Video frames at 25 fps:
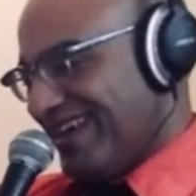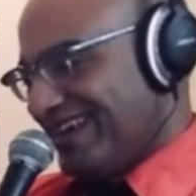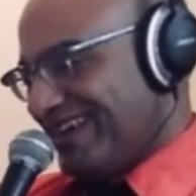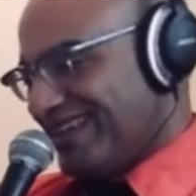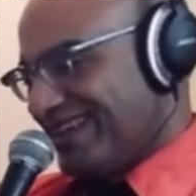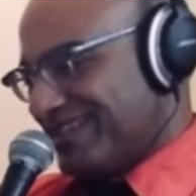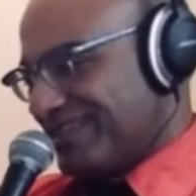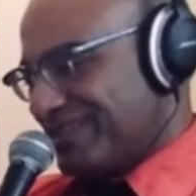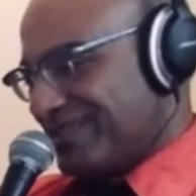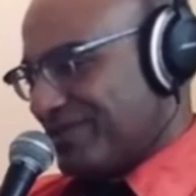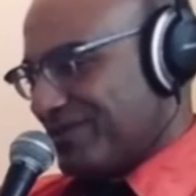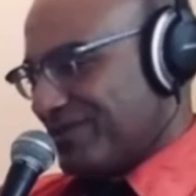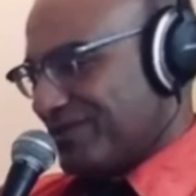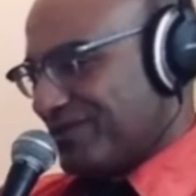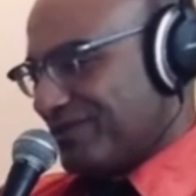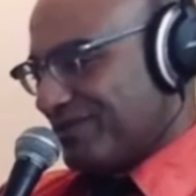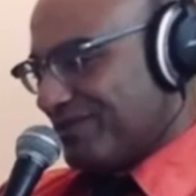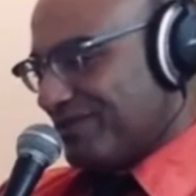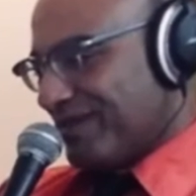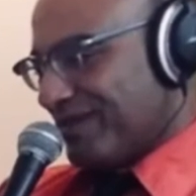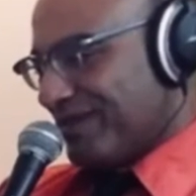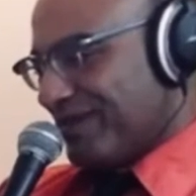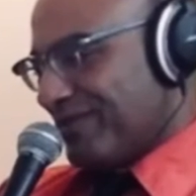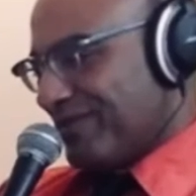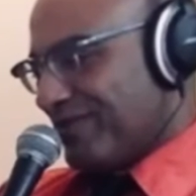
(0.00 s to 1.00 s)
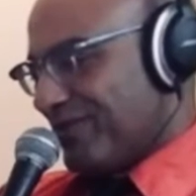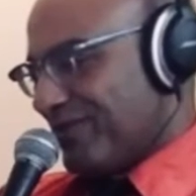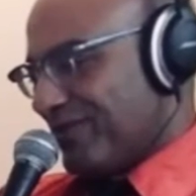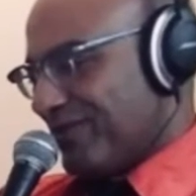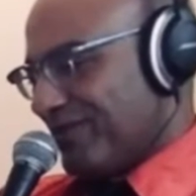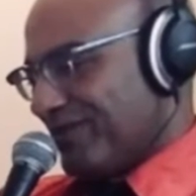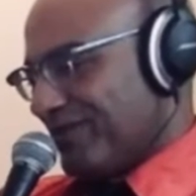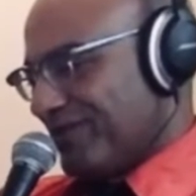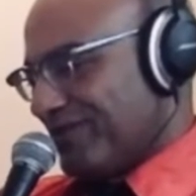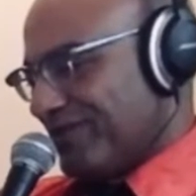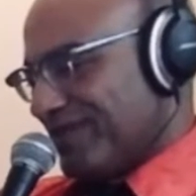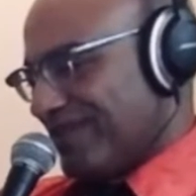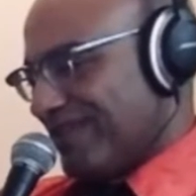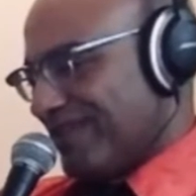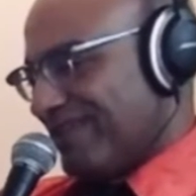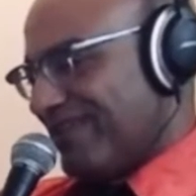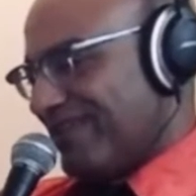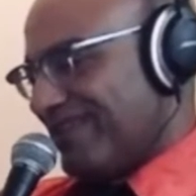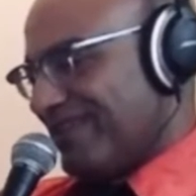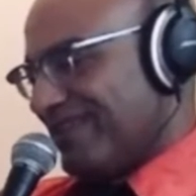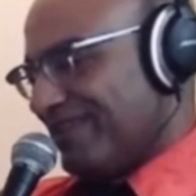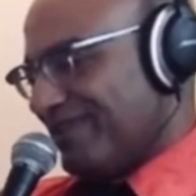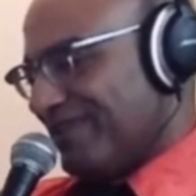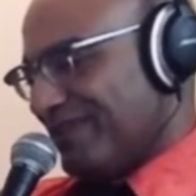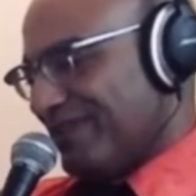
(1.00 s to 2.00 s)
Disgruntled by the role he was
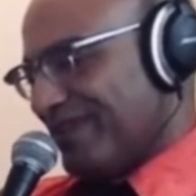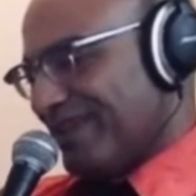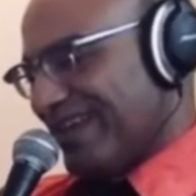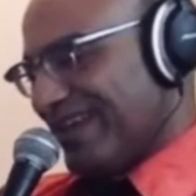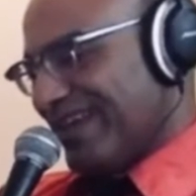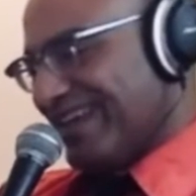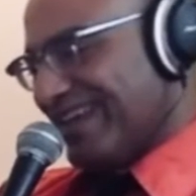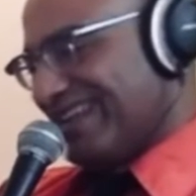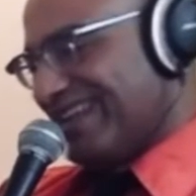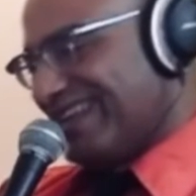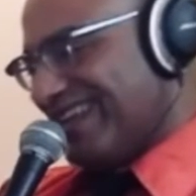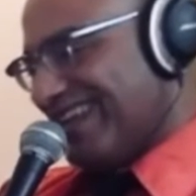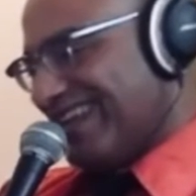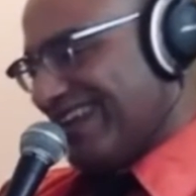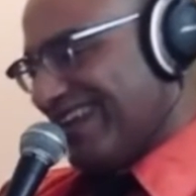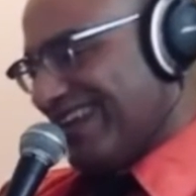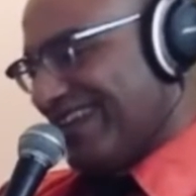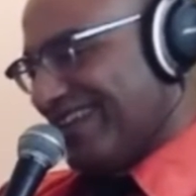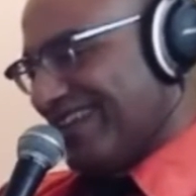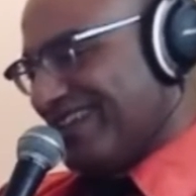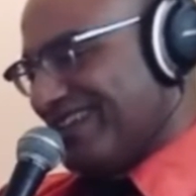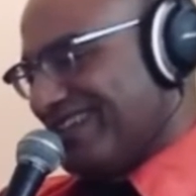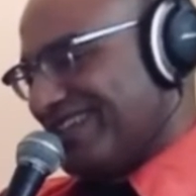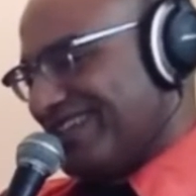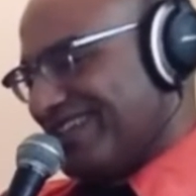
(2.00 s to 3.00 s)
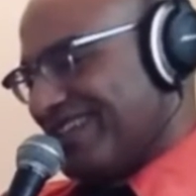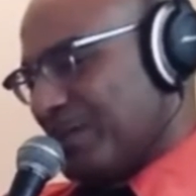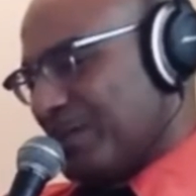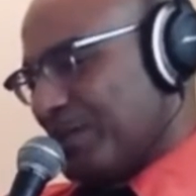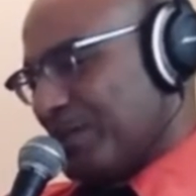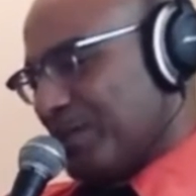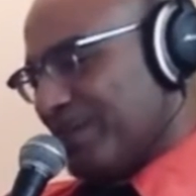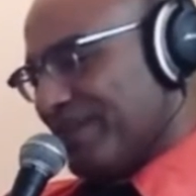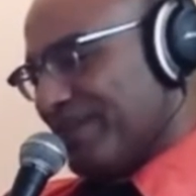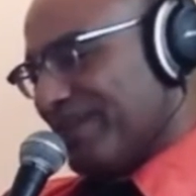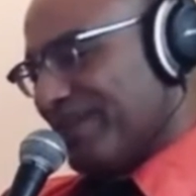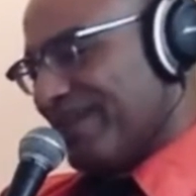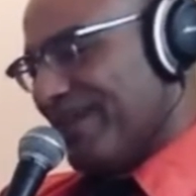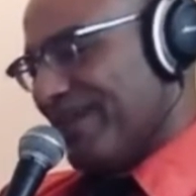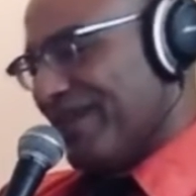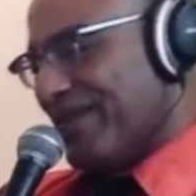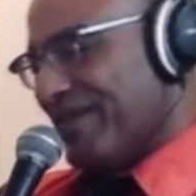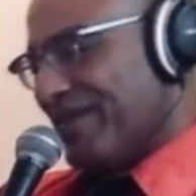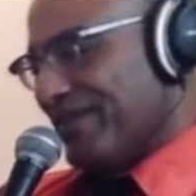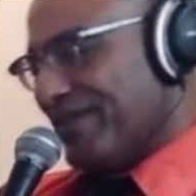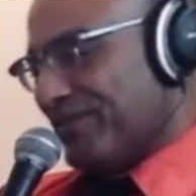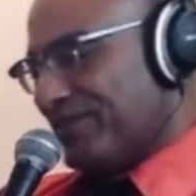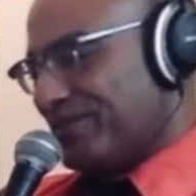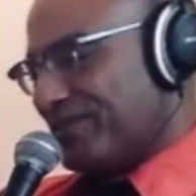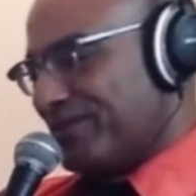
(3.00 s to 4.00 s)
evidently playing in the discussion,
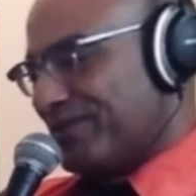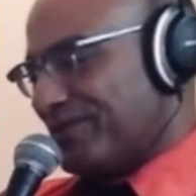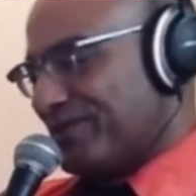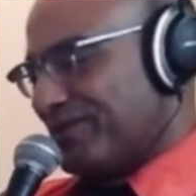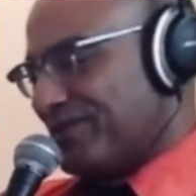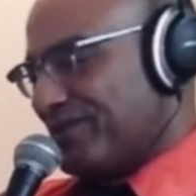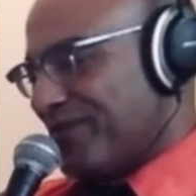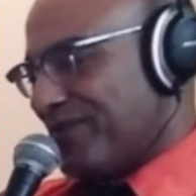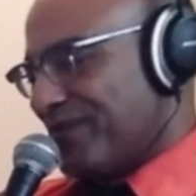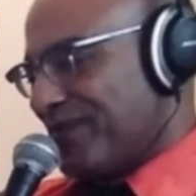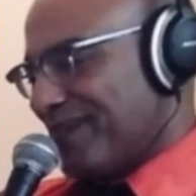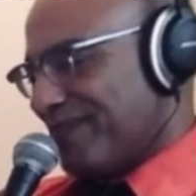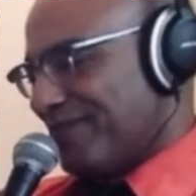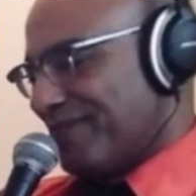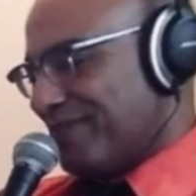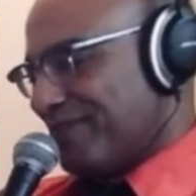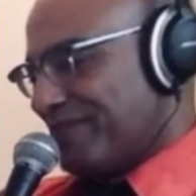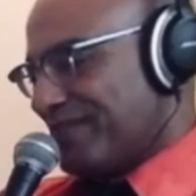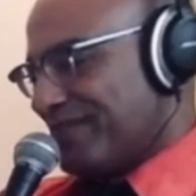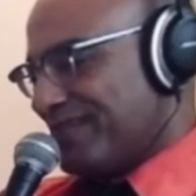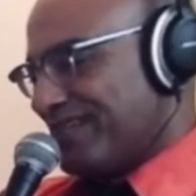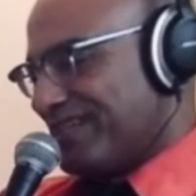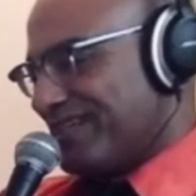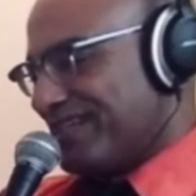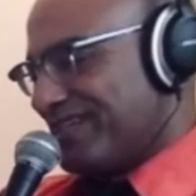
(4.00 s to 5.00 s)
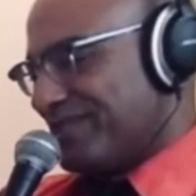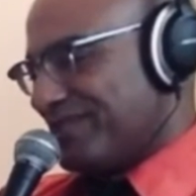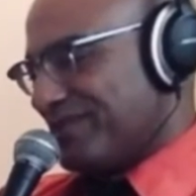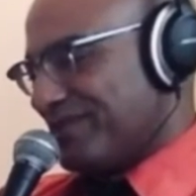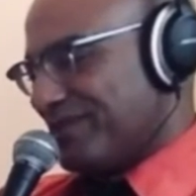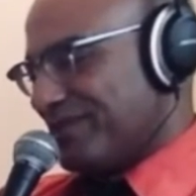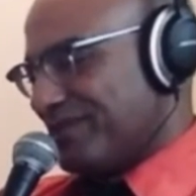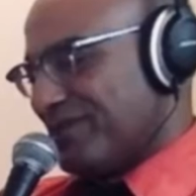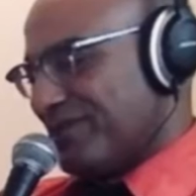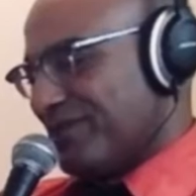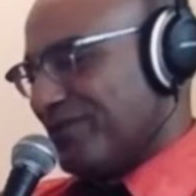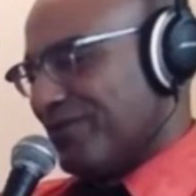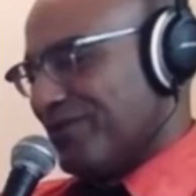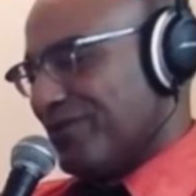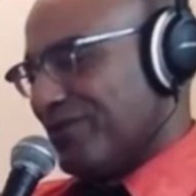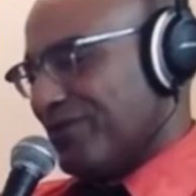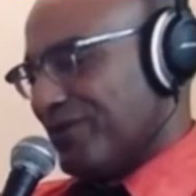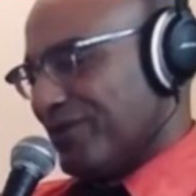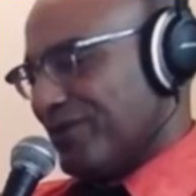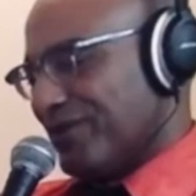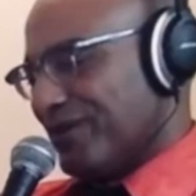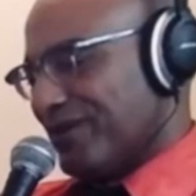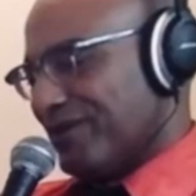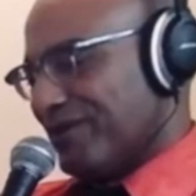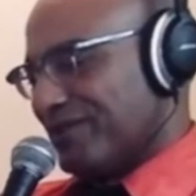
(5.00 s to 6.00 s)
Luke turned away and pretended to ignore the
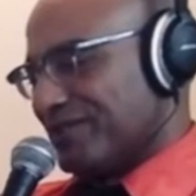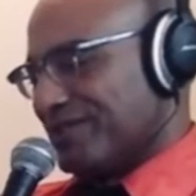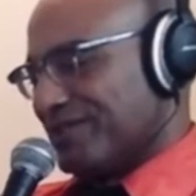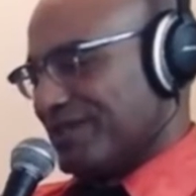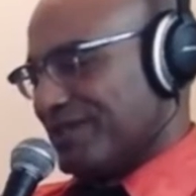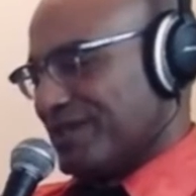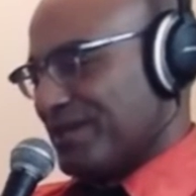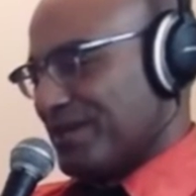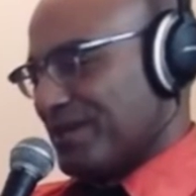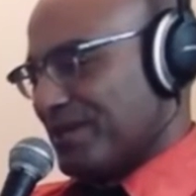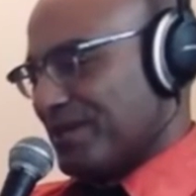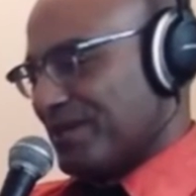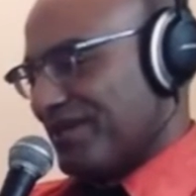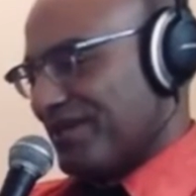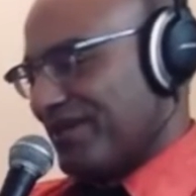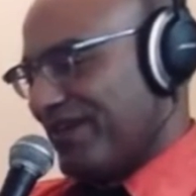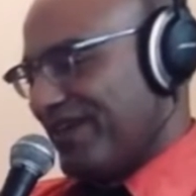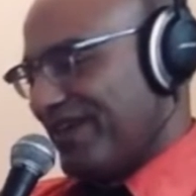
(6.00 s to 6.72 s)
whole conversation.